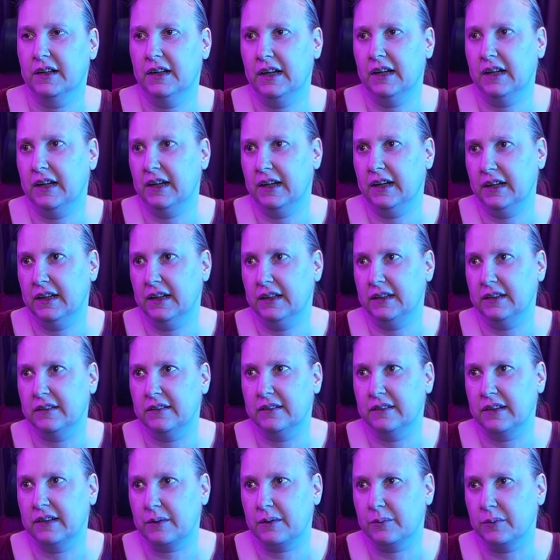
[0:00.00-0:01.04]
And is
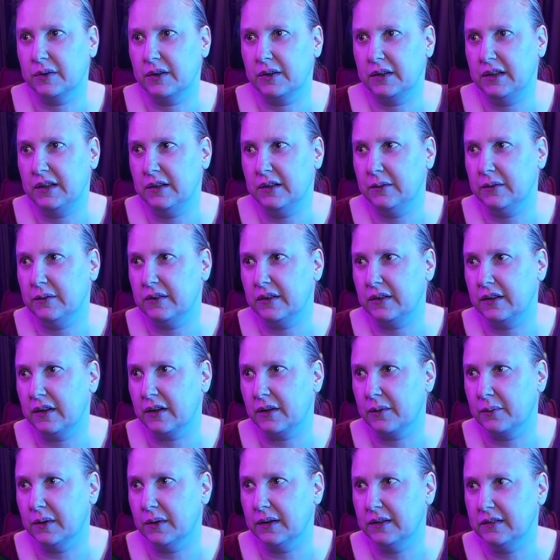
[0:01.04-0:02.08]
that what they use in the
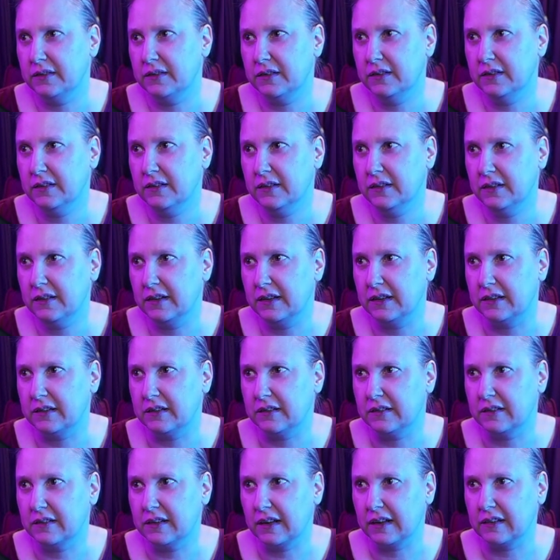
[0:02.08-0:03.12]
question? It's
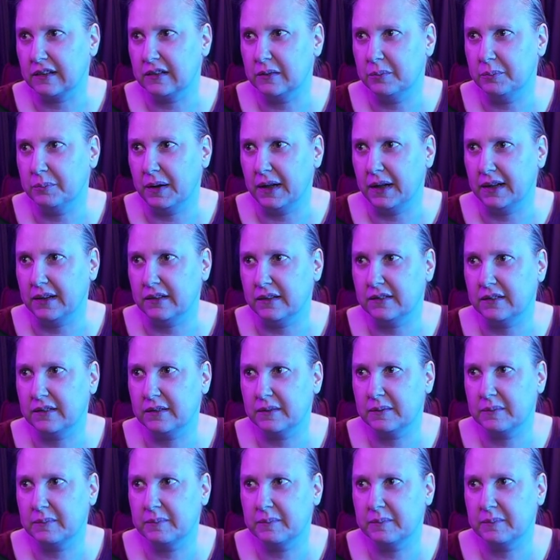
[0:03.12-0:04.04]
stack space.